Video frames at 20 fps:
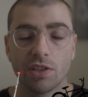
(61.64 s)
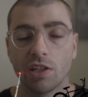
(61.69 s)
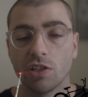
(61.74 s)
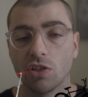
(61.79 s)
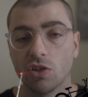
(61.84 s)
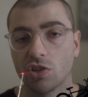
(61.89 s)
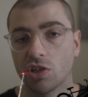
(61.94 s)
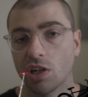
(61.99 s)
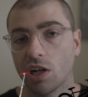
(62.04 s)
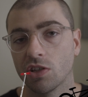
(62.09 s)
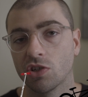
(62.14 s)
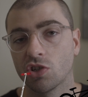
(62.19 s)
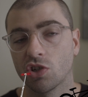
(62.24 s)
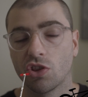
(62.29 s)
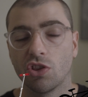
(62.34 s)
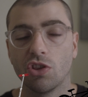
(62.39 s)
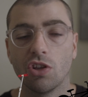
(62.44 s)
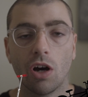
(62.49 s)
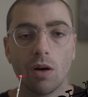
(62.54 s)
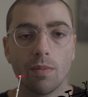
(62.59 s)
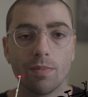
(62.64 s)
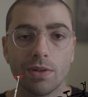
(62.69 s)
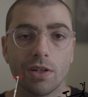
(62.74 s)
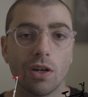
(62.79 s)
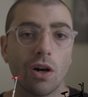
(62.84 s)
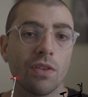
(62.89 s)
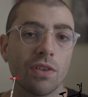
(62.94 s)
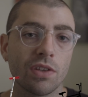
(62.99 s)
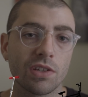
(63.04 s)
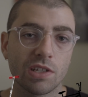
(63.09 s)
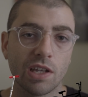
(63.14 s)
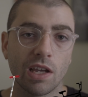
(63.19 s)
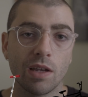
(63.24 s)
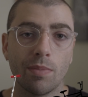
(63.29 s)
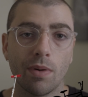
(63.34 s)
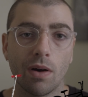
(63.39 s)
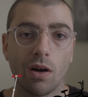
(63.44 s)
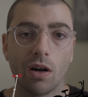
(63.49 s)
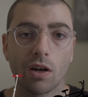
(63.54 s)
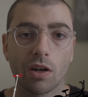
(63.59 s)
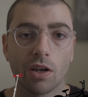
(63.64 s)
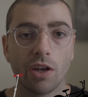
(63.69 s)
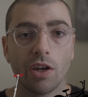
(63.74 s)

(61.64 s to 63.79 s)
then your child should not be on the skate park.